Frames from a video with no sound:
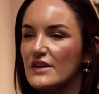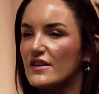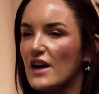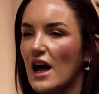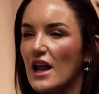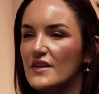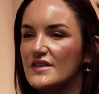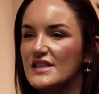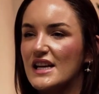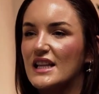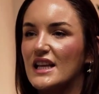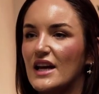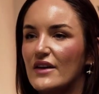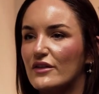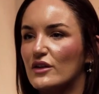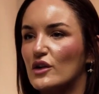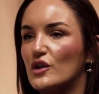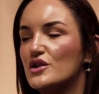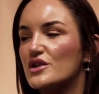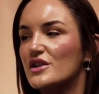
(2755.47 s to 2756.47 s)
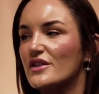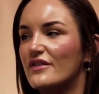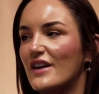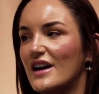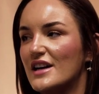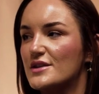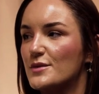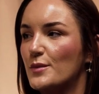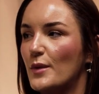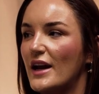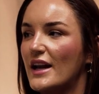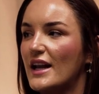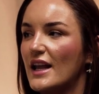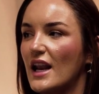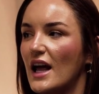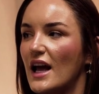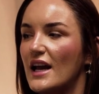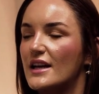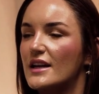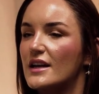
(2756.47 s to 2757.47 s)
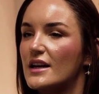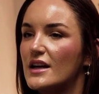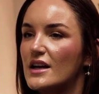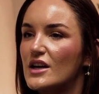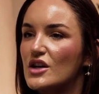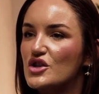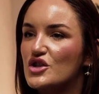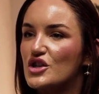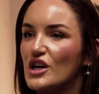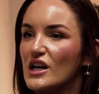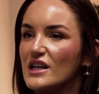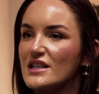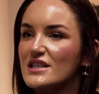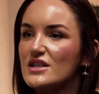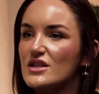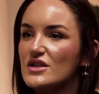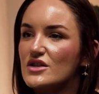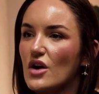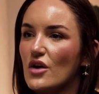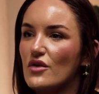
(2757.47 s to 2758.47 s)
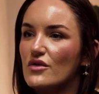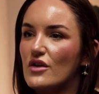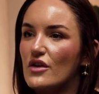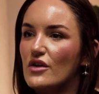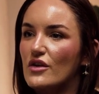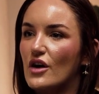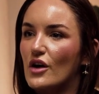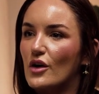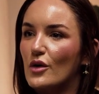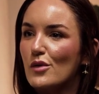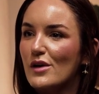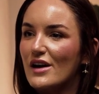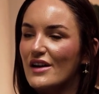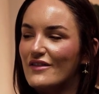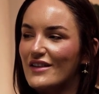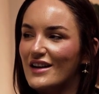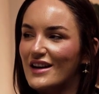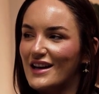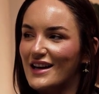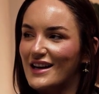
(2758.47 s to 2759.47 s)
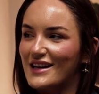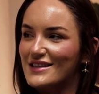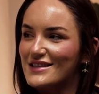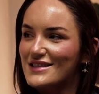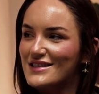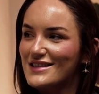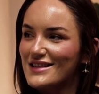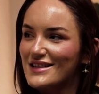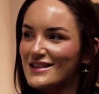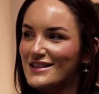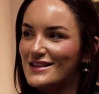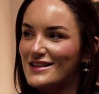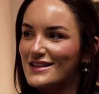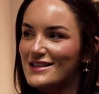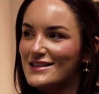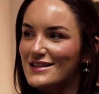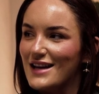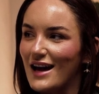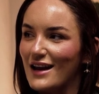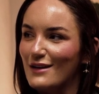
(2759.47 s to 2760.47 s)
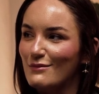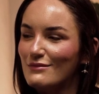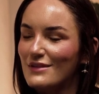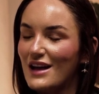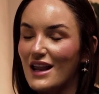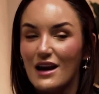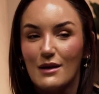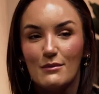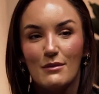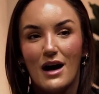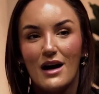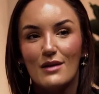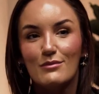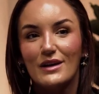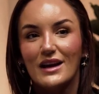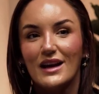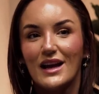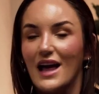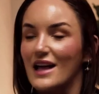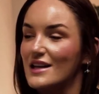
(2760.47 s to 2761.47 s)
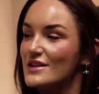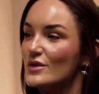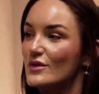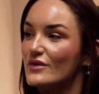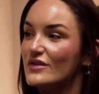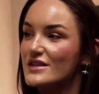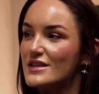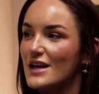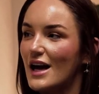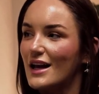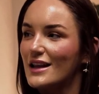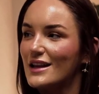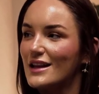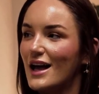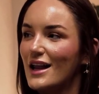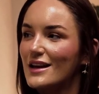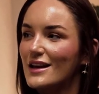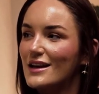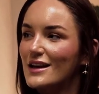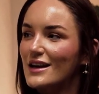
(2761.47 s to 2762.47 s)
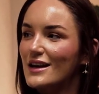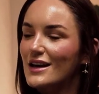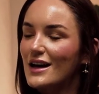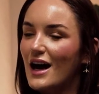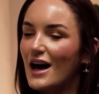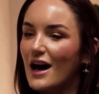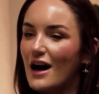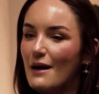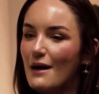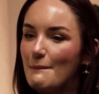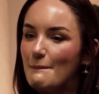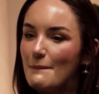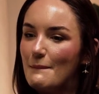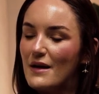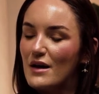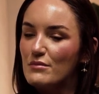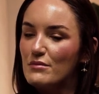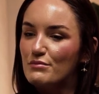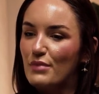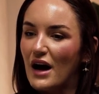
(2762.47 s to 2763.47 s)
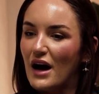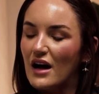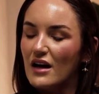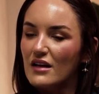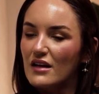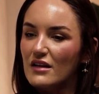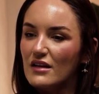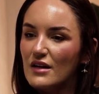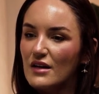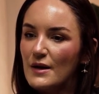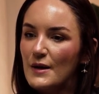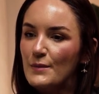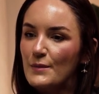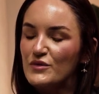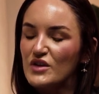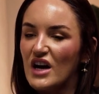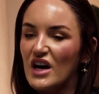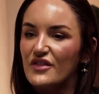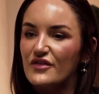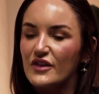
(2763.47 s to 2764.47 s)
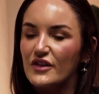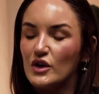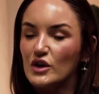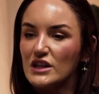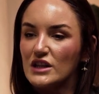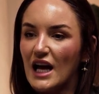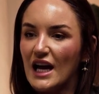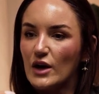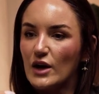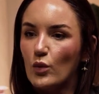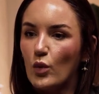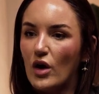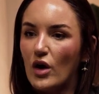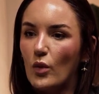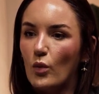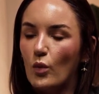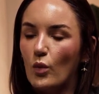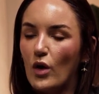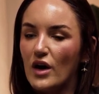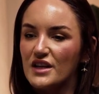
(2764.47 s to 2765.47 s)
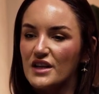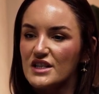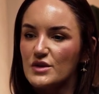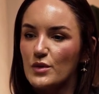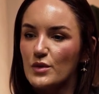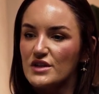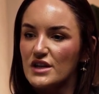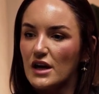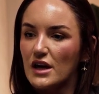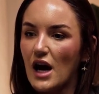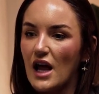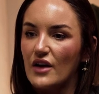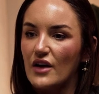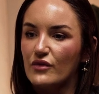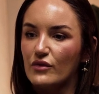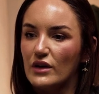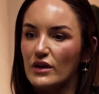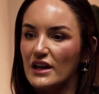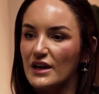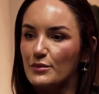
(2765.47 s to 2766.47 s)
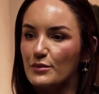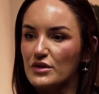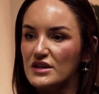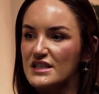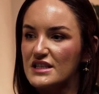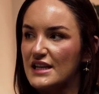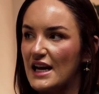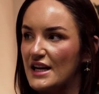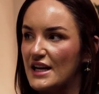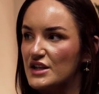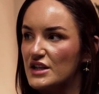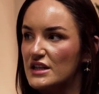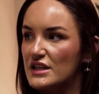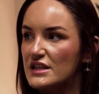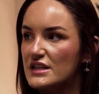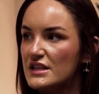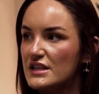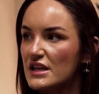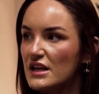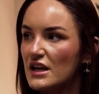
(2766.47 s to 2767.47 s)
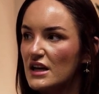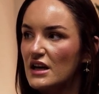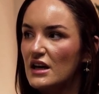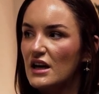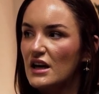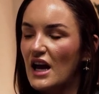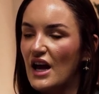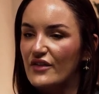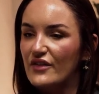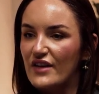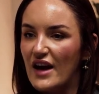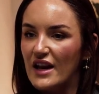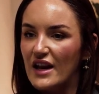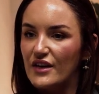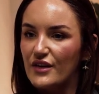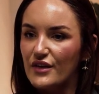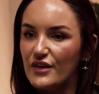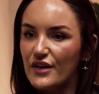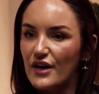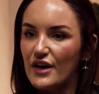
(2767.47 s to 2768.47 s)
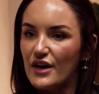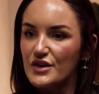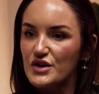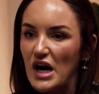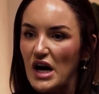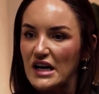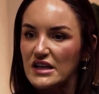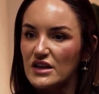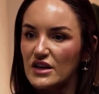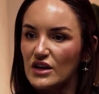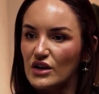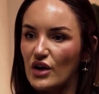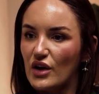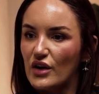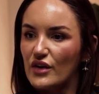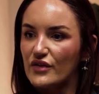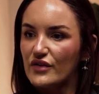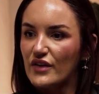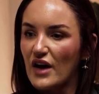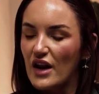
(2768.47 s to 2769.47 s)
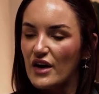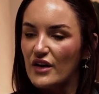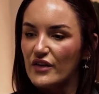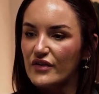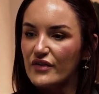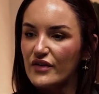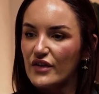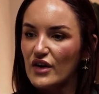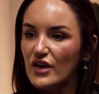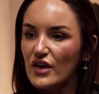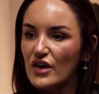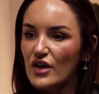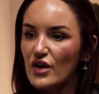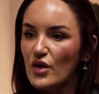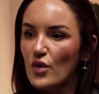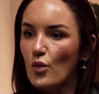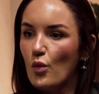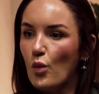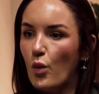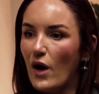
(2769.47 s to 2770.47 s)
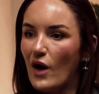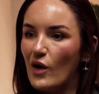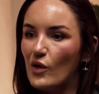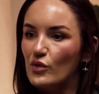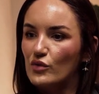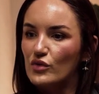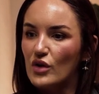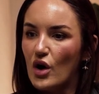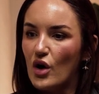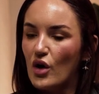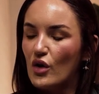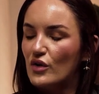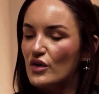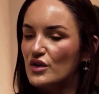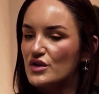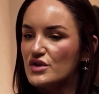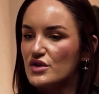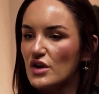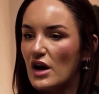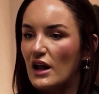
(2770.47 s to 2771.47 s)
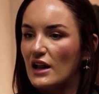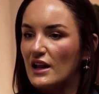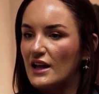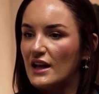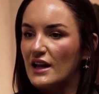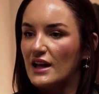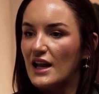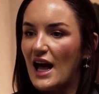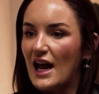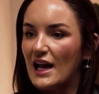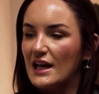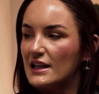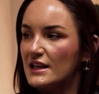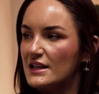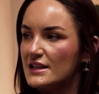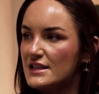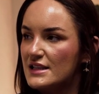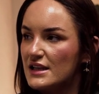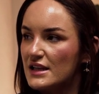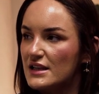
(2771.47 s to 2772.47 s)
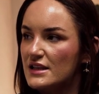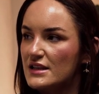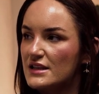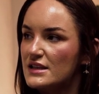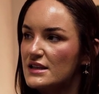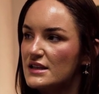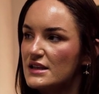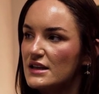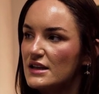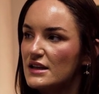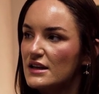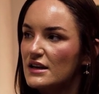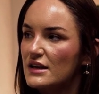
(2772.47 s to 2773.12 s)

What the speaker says: I've kind of seen the evolution of Fashion Week, and I just don't know if it hits the same, and I might be cancelled for saying that. But I feel like what once was a kind of really prestigious event that attracted a lot of kind of well-known Australian A-listers